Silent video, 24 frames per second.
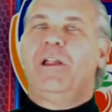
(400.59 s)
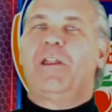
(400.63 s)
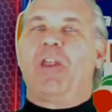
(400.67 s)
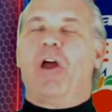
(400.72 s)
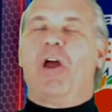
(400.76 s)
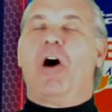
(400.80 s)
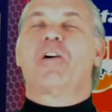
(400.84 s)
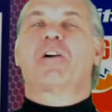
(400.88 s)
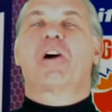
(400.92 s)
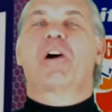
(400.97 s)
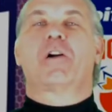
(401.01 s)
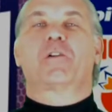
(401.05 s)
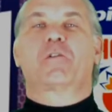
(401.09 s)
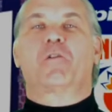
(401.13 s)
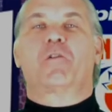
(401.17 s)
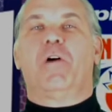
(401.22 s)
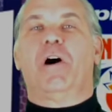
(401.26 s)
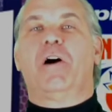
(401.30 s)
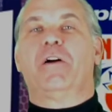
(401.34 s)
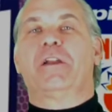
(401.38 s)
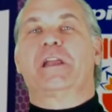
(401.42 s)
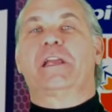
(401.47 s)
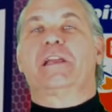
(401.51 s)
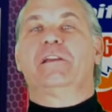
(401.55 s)
Long on
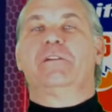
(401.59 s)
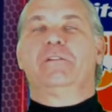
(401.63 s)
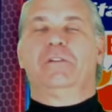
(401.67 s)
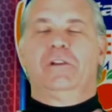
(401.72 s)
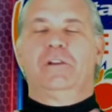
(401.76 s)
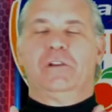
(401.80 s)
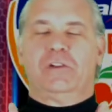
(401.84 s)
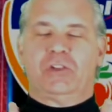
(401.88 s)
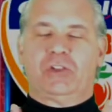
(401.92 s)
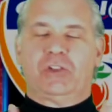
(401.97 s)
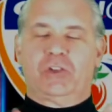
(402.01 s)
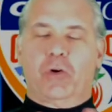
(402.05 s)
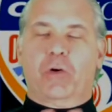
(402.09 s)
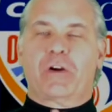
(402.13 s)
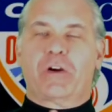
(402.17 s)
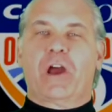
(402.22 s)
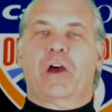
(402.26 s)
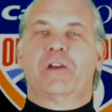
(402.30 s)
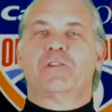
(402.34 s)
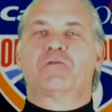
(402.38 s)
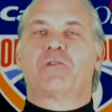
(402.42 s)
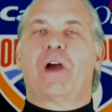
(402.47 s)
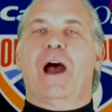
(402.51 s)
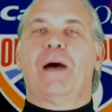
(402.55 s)
quality, short
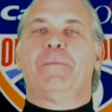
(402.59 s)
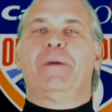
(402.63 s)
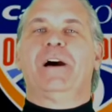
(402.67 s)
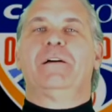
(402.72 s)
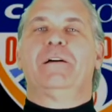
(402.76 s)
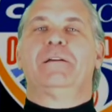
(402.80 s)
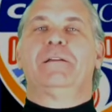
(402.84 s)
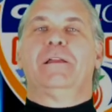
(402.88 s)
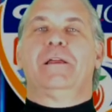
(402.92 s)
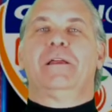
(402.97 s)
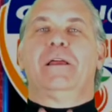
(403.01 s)
on drama.